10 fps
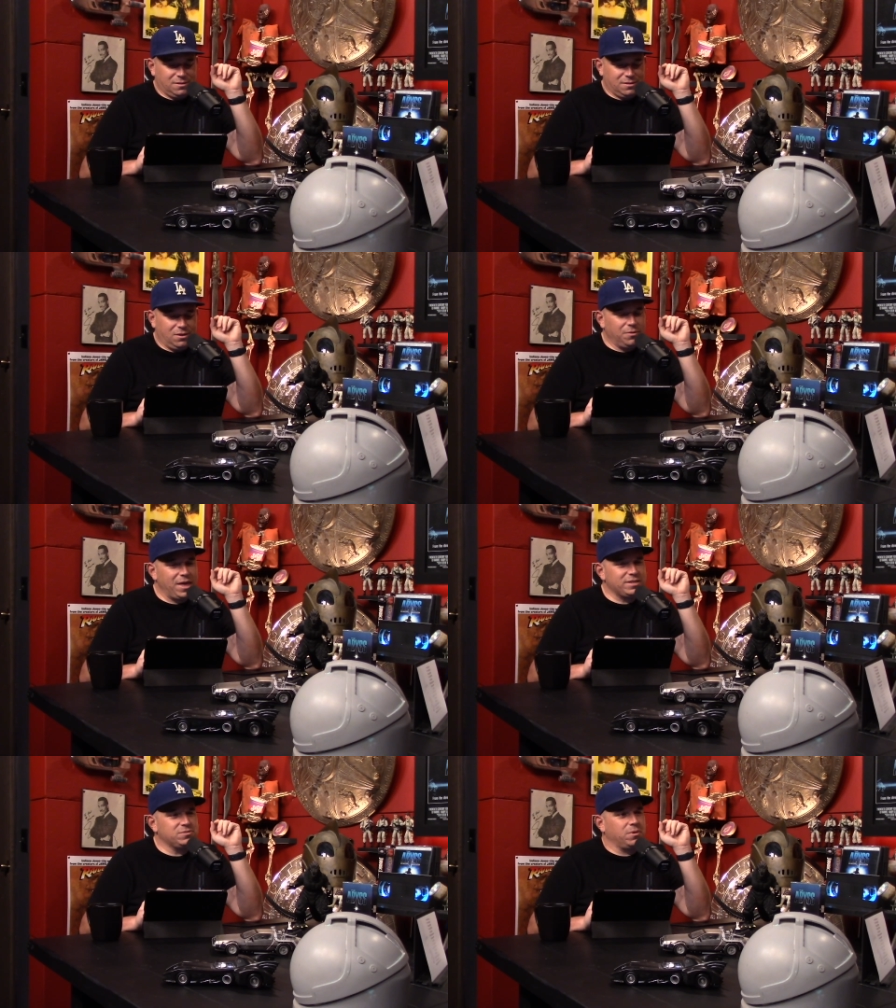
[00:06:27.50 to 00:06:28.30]
Oh,
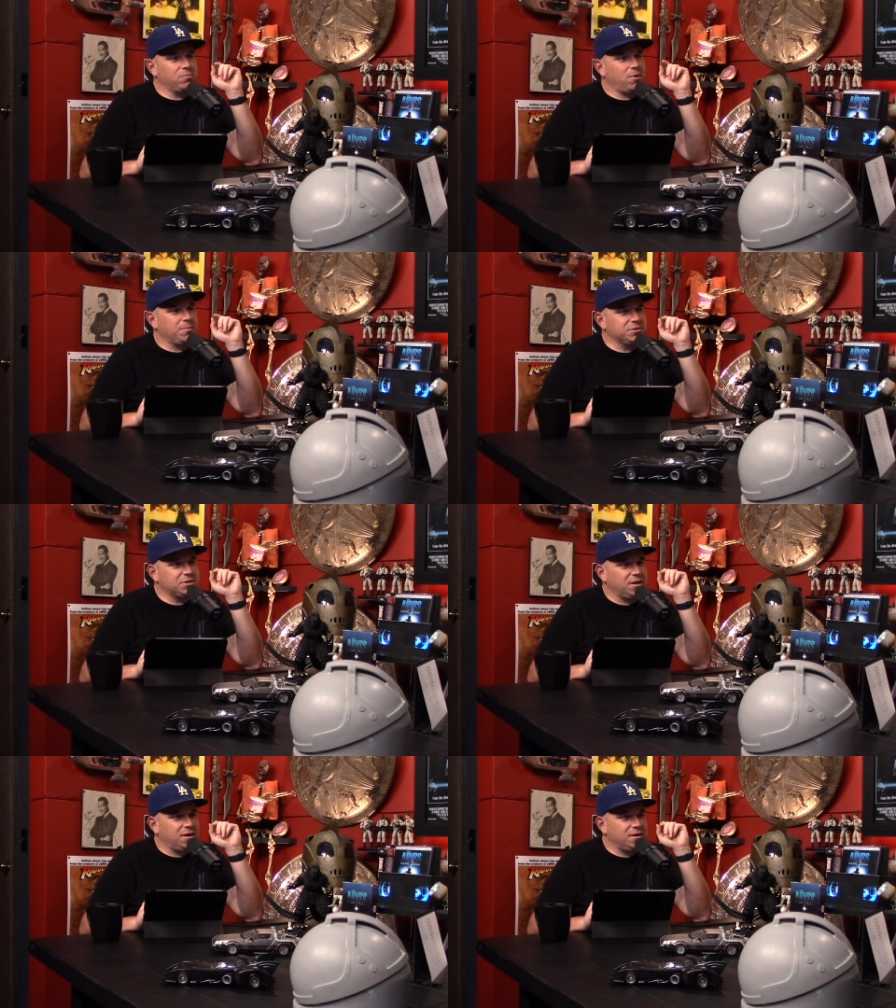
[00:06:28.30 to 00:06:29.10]
that's the one with Robert
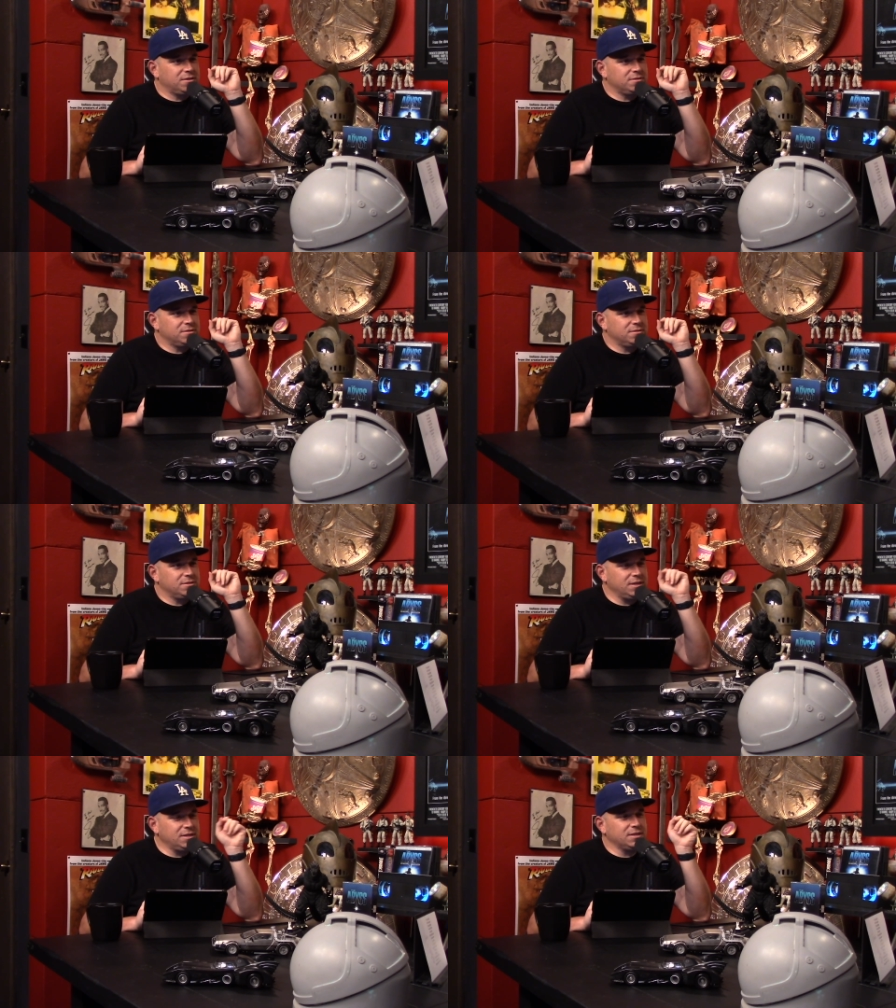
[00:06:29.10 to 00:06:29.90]
Shaw.
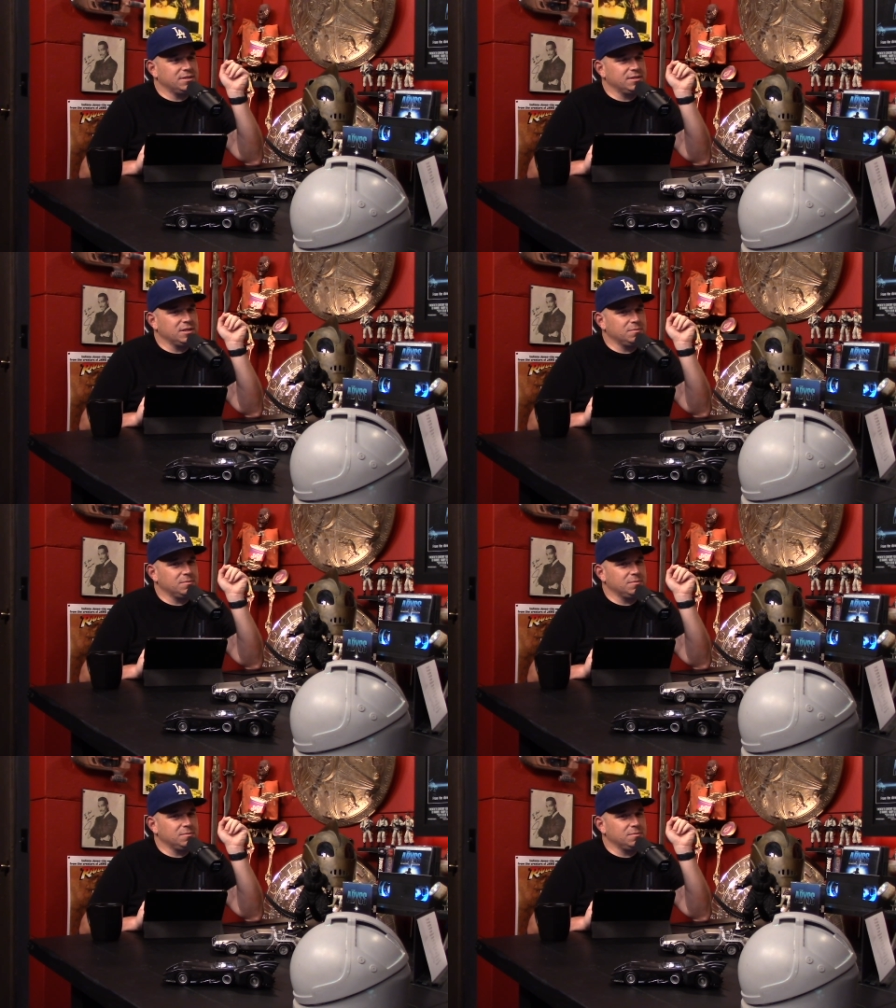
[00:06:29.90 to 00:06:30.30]
He did the deep.